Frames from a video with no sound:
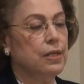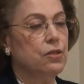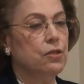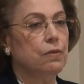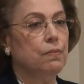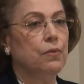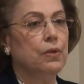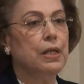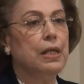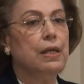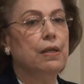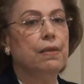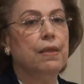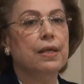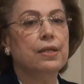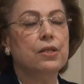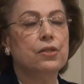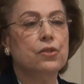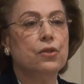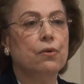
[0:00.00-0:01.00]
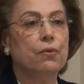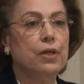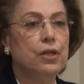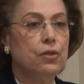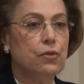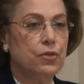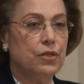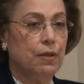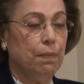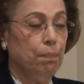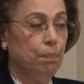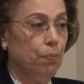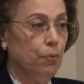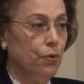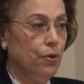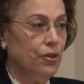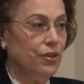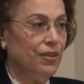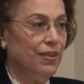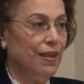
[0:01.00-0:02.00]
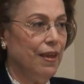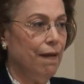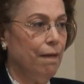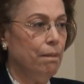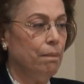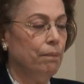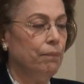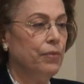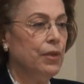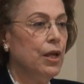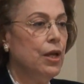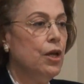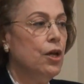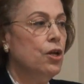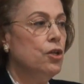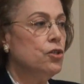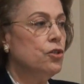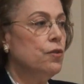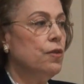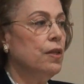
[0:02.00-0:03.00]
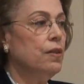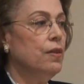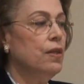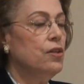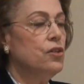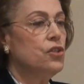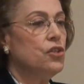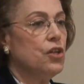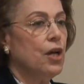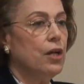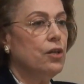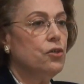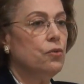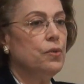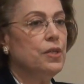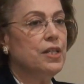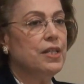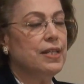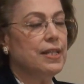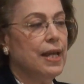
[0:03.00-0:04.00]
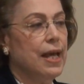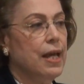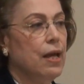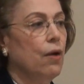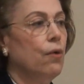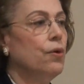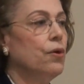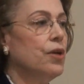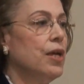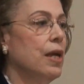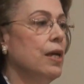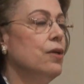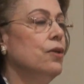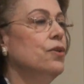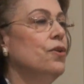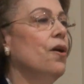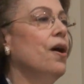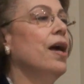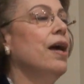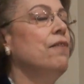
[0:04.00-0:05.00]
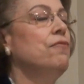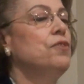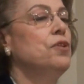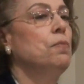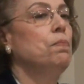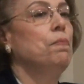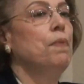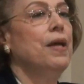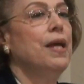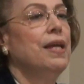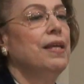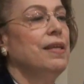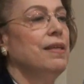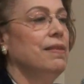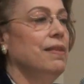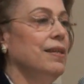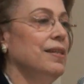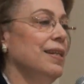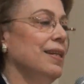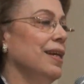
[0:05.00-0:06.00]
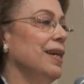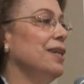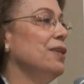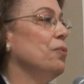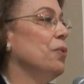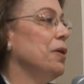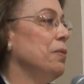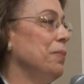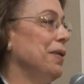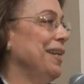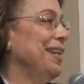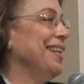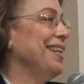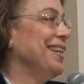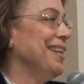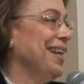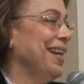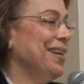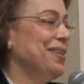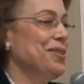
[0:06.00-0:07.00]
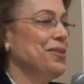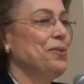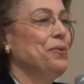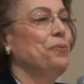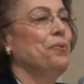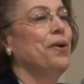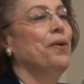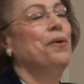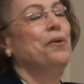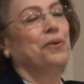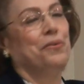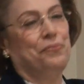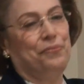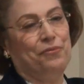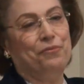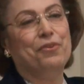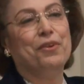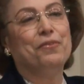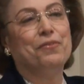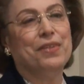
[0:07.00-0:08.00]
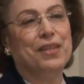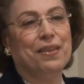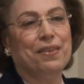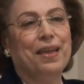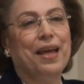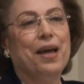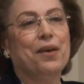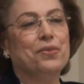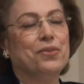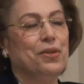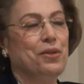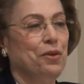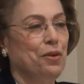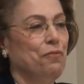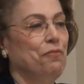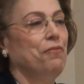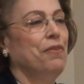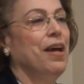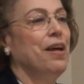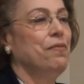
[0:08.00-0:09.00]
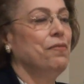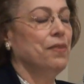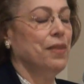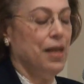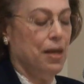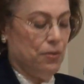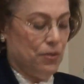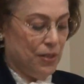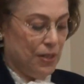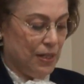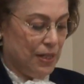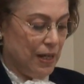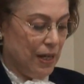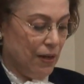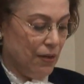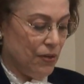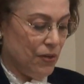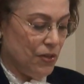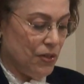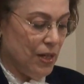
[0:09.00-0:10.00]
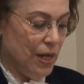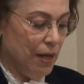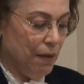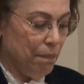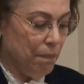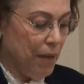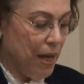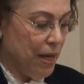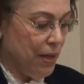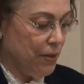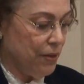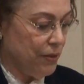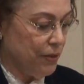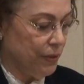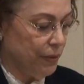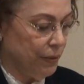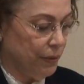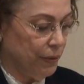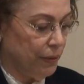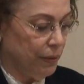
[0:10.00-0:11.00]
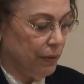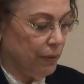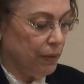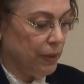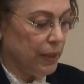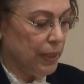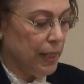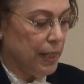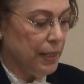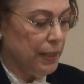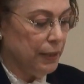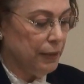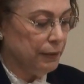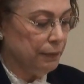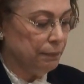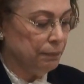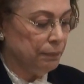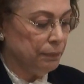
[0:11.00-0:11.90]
testimony that is going to support them, so that the judge would say, okay, you don't have to pay the delayed $1 million or $50,000 or $5,000 mahr. Okay?